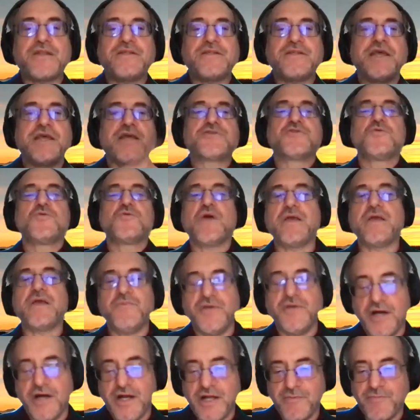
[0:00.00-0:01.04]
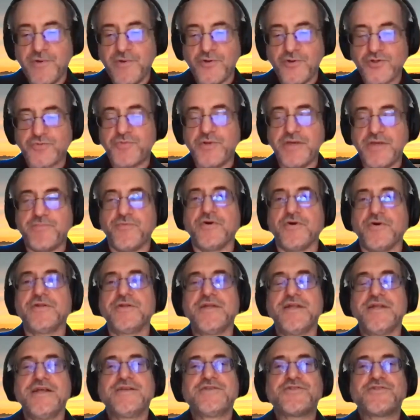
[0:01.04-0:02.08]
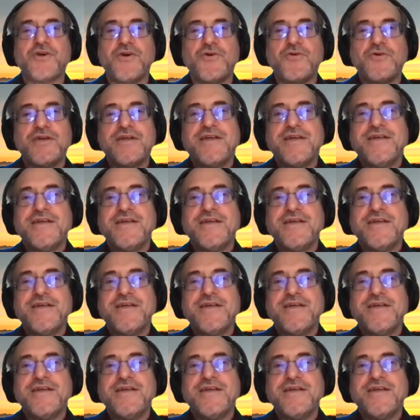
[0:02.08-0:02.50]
that takes you way beyond most people. So,